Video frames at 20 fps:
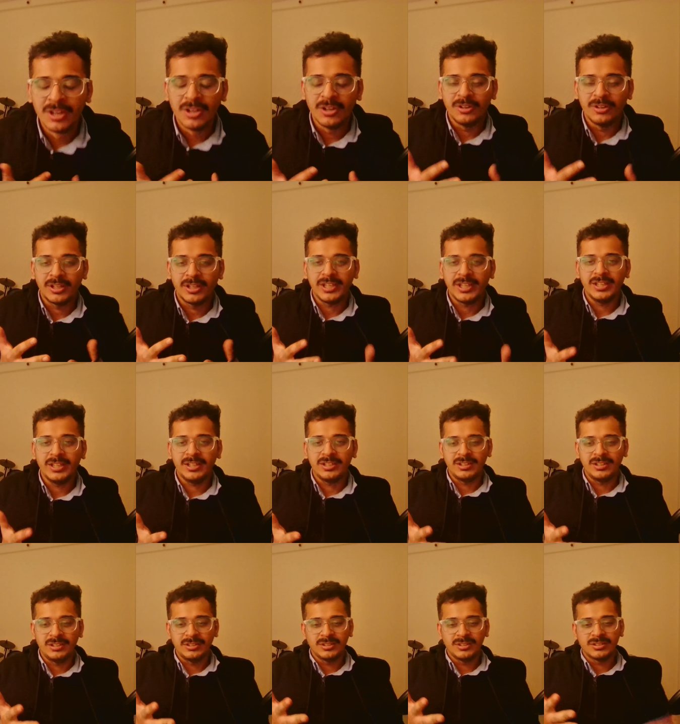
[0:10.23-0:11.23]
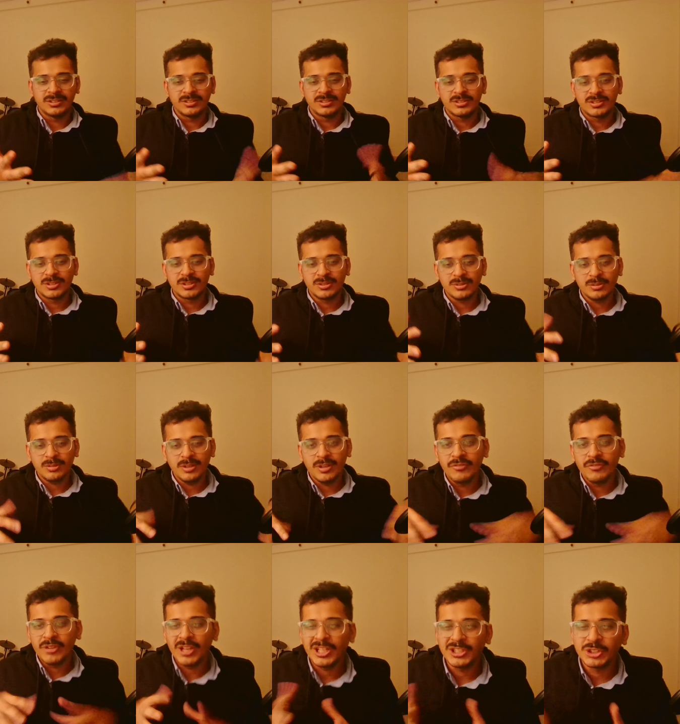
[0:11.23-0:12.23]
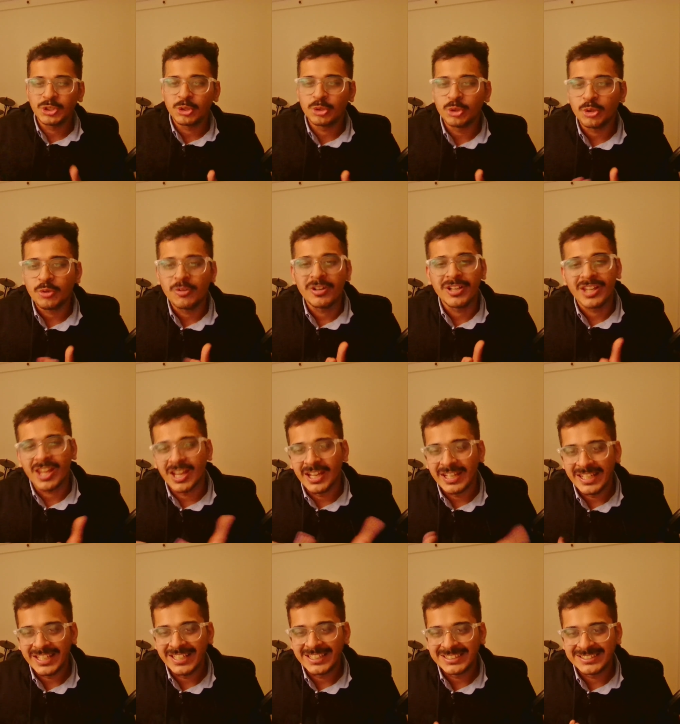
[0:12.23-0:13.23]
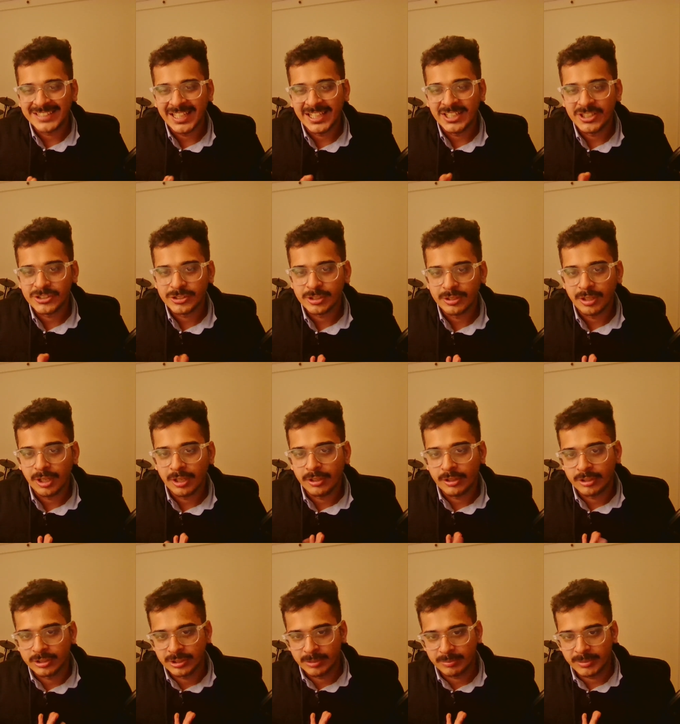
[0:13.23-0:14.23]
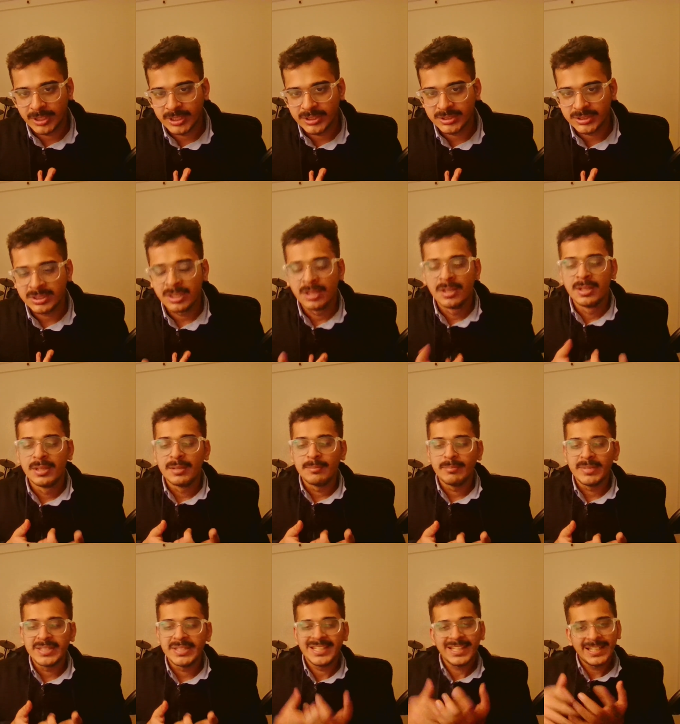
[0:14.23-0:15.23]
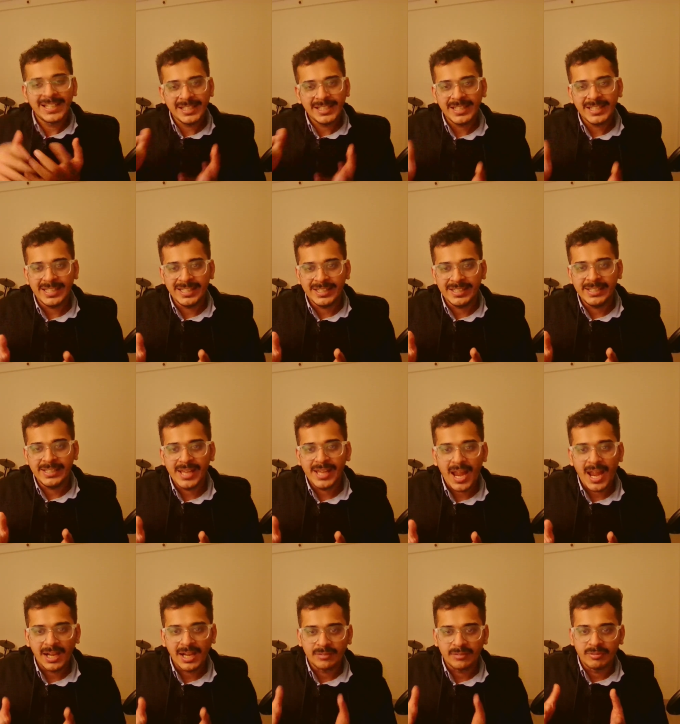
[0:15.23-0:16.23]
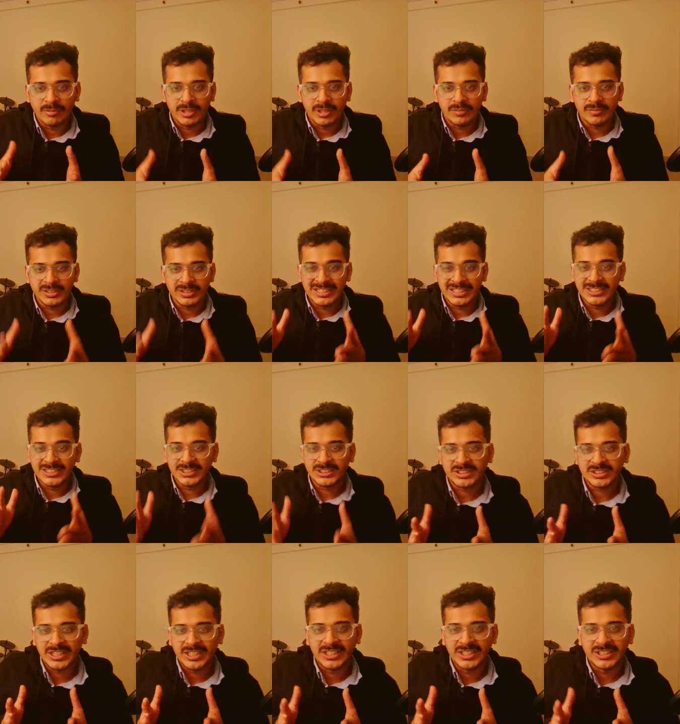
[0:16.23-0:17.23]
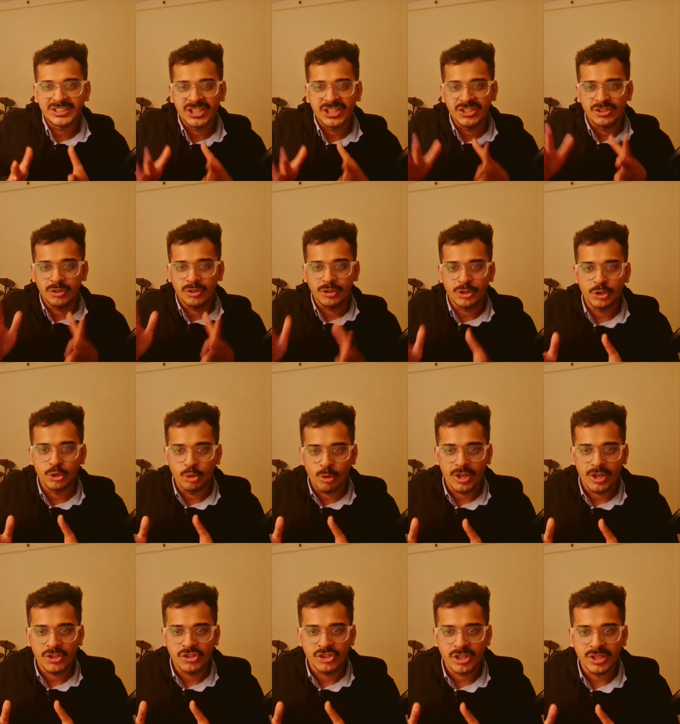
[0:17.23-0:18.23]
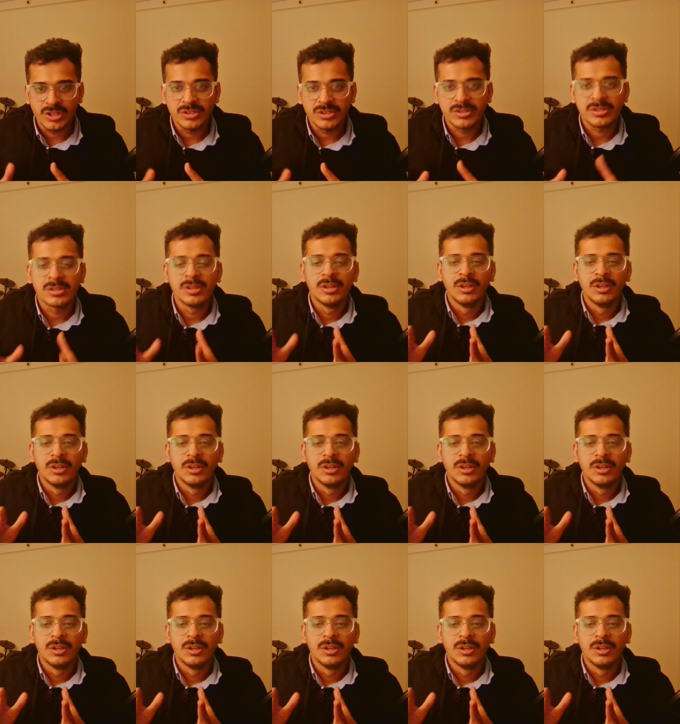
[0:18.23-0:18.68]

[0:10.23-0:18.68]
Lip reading: Okay, so if you guys don't know what a reconciliation algorithm does, basically in React, whenever there's a state change or a UI change,